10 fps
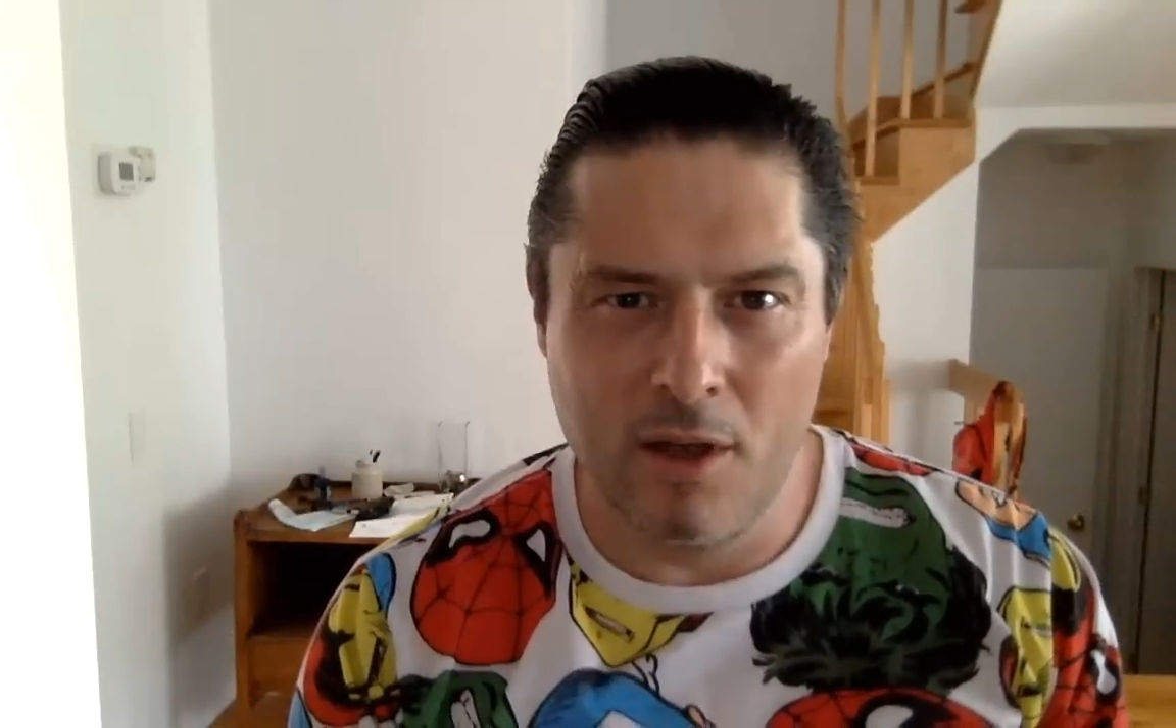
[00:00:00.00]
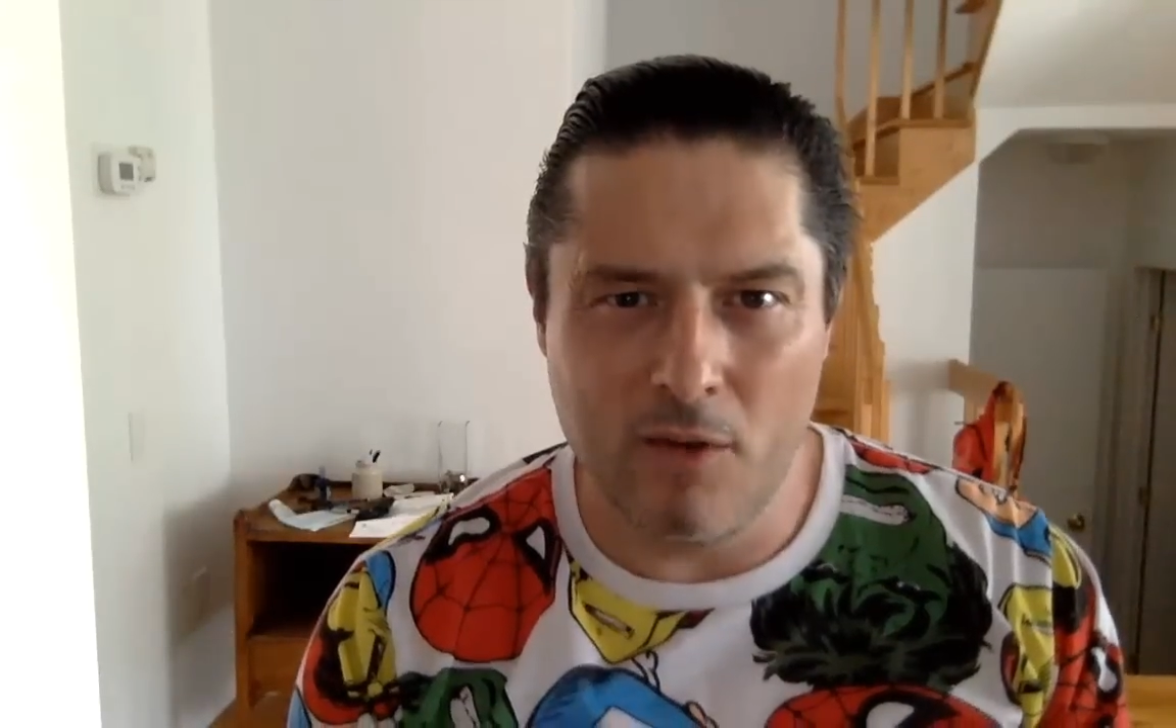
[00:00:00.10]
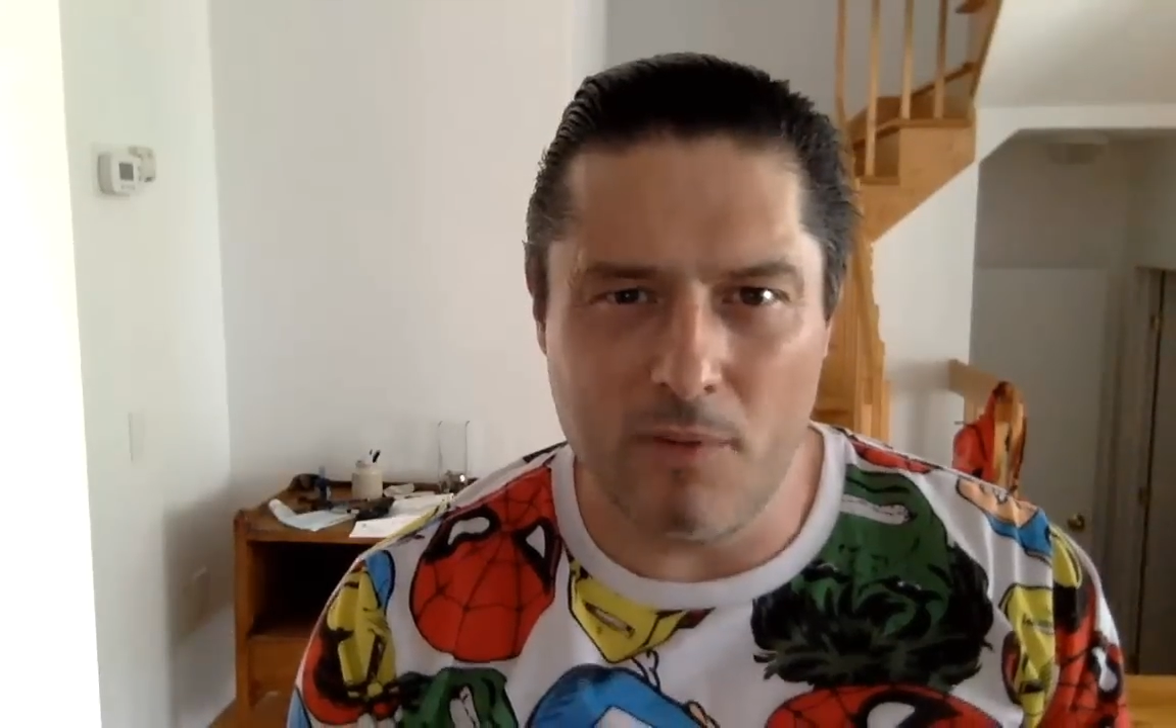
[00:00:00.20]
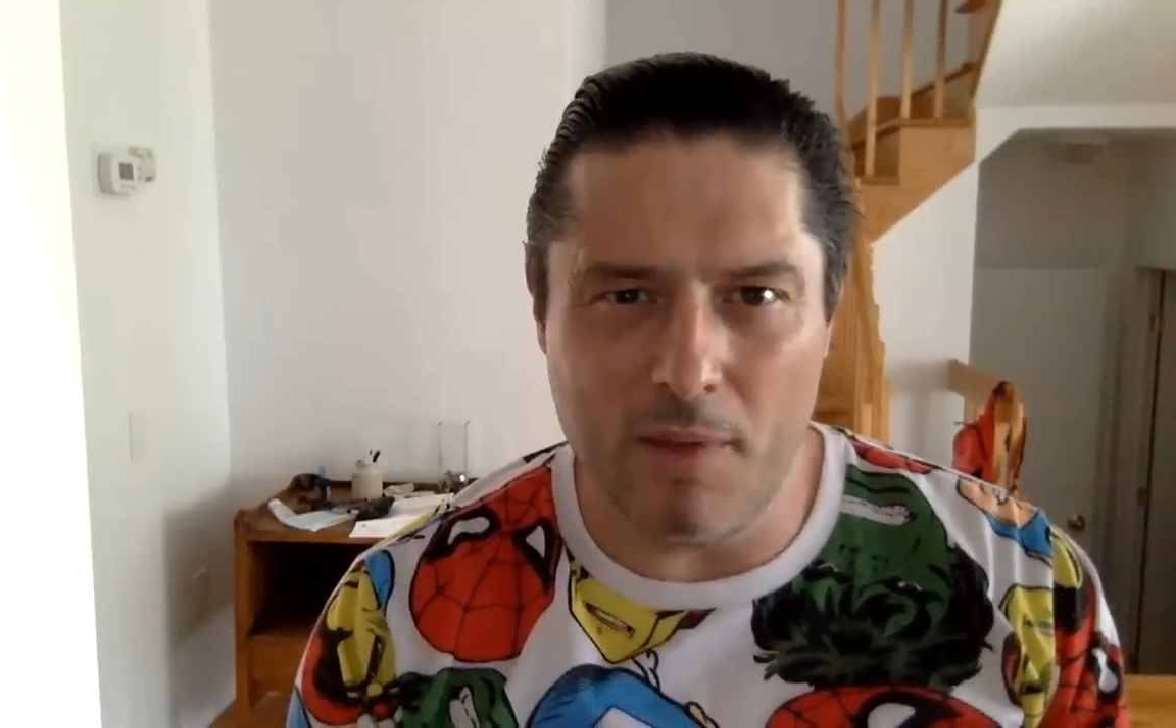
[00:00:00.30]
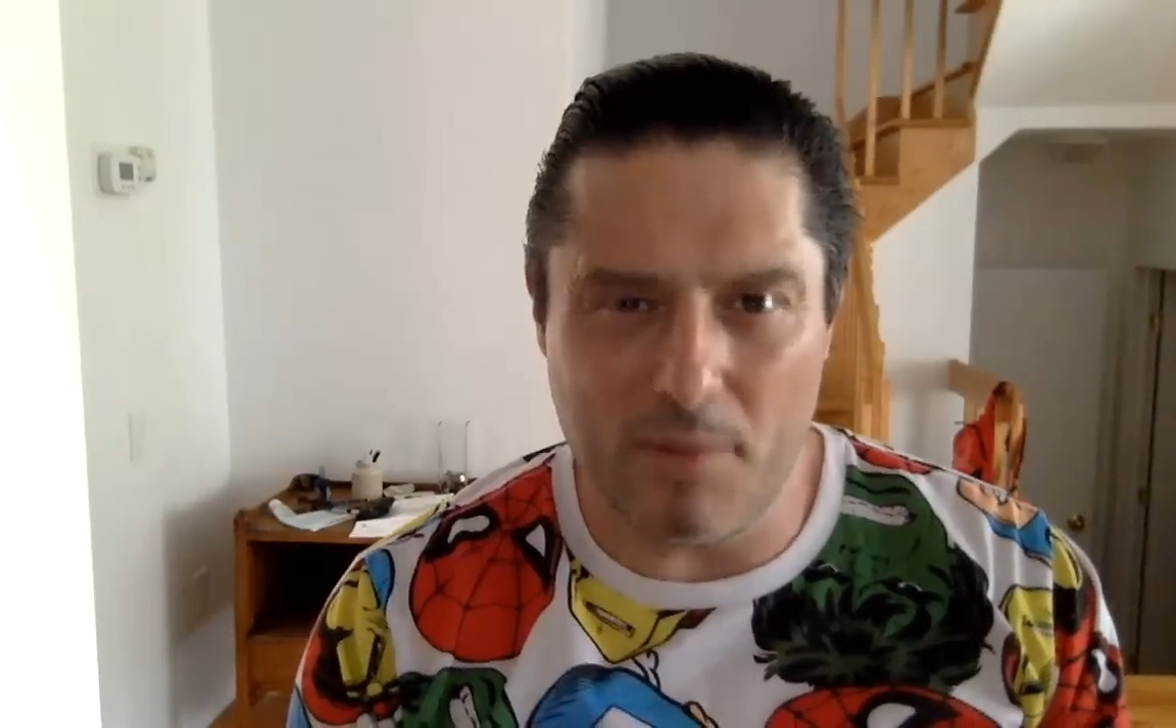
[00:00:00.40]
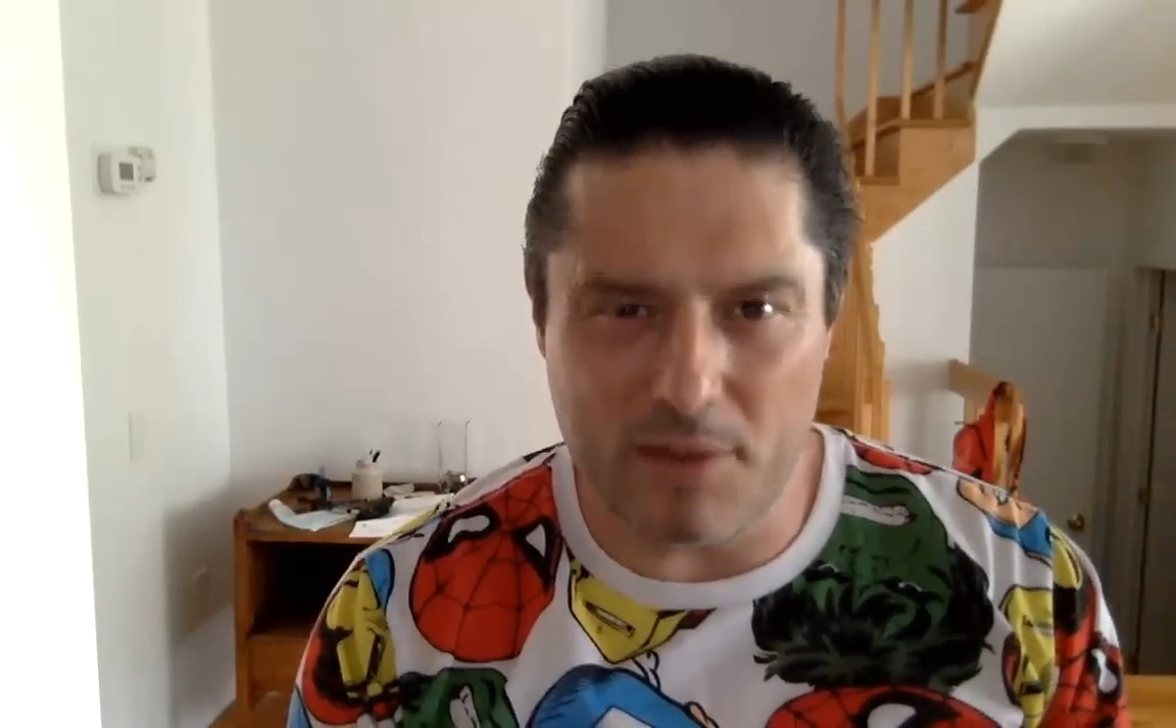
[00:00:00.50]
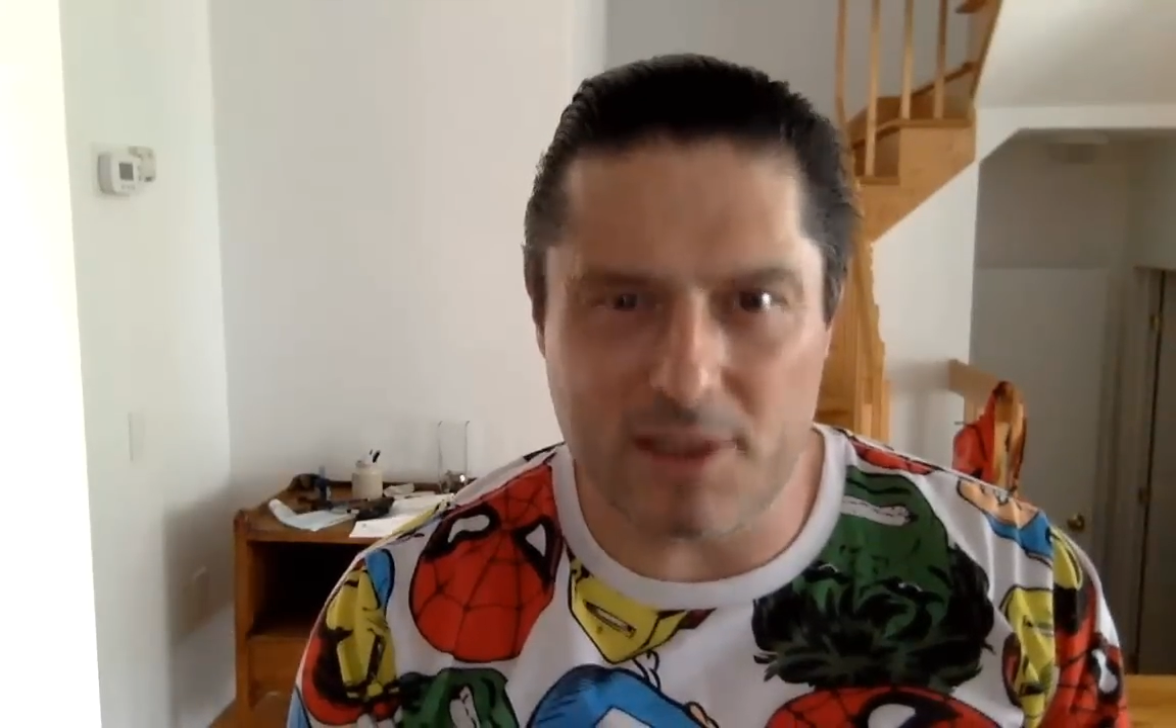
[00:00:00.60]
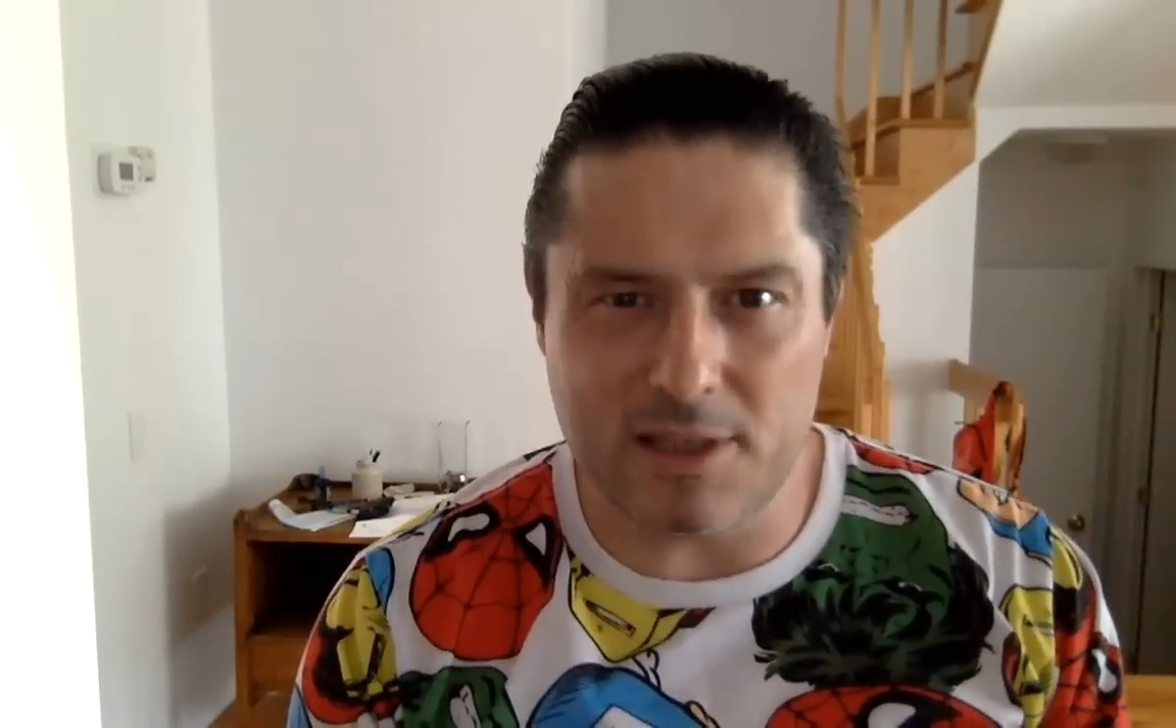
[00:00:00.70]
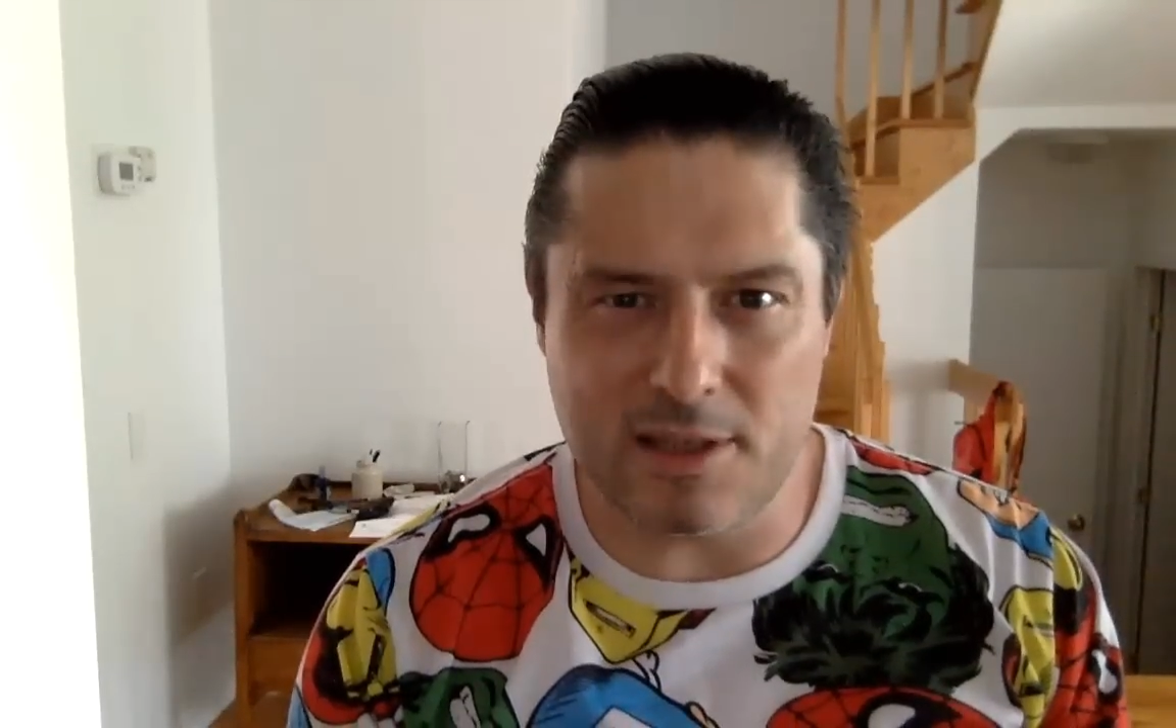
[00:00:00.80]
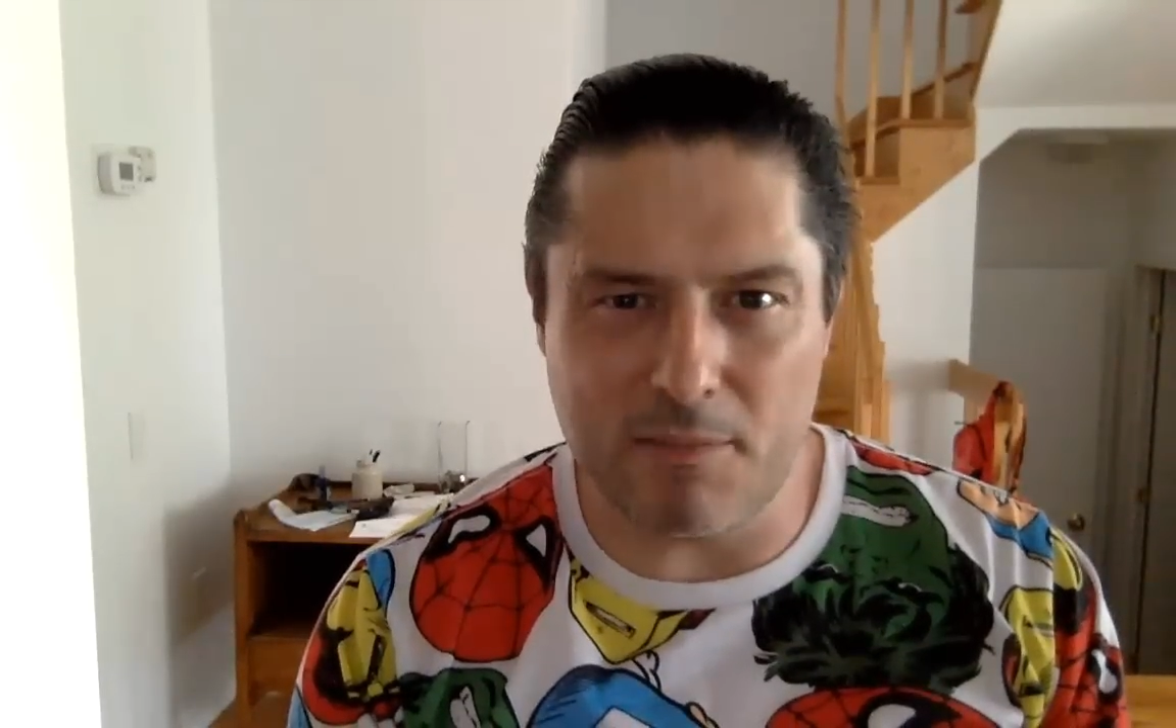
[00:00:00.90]
Remember, this
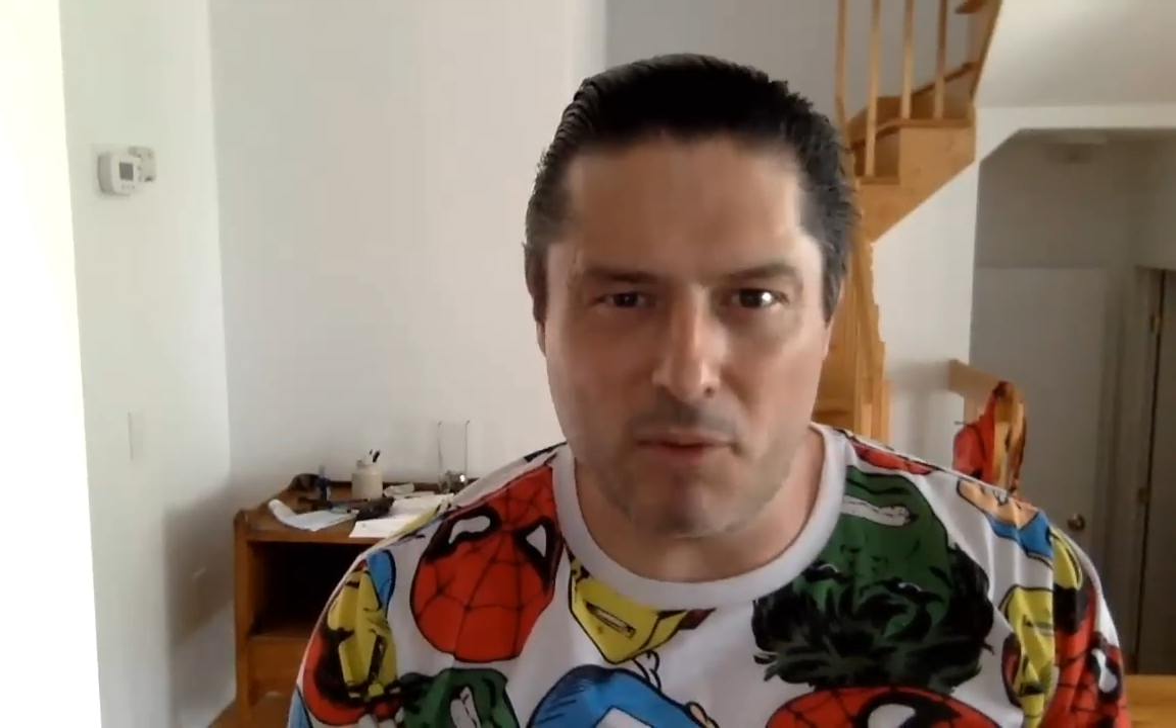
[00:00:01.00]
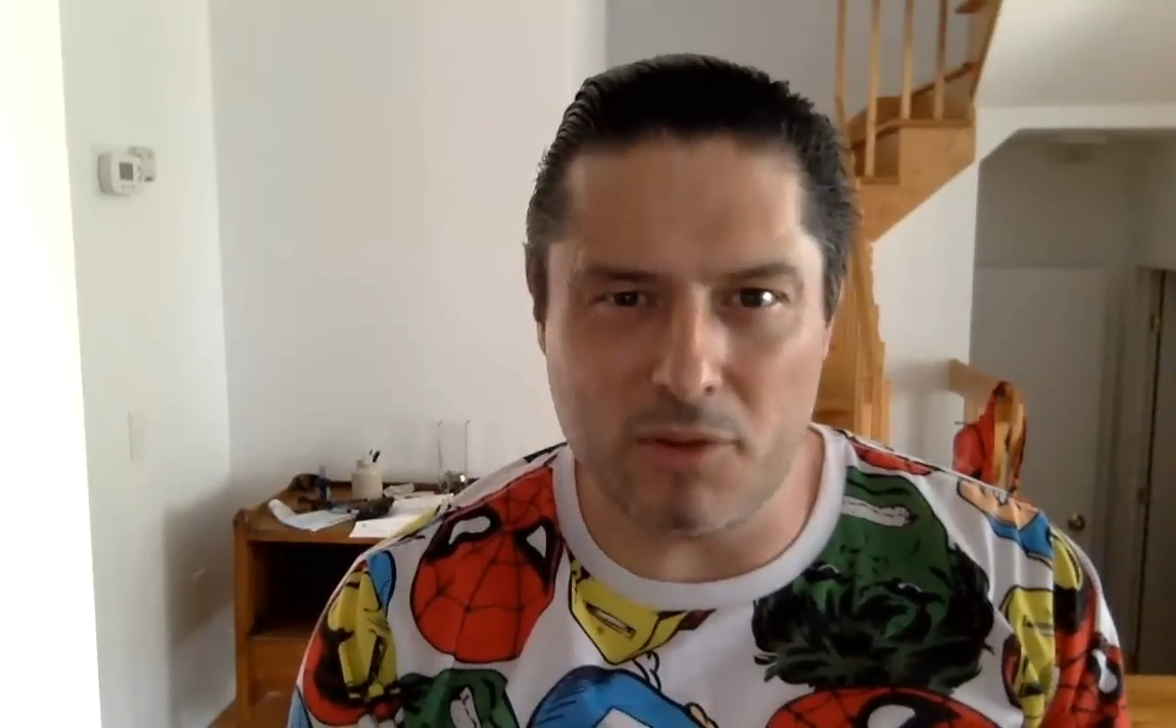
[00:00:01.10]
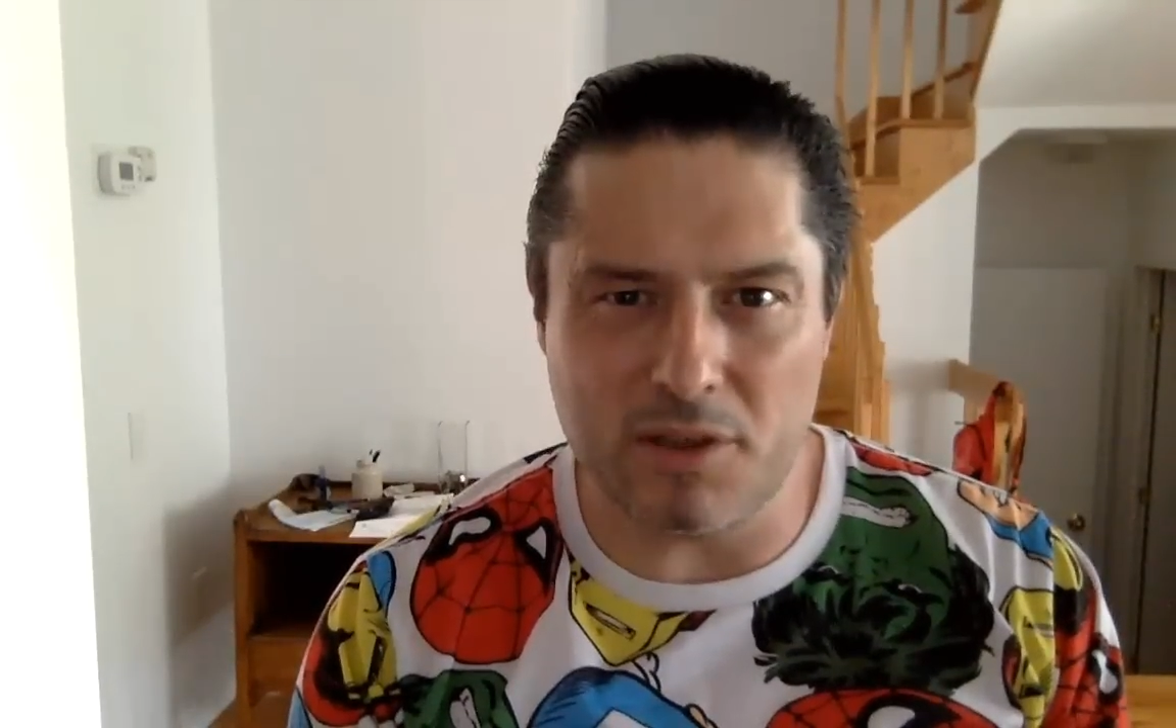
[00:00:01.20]
is the book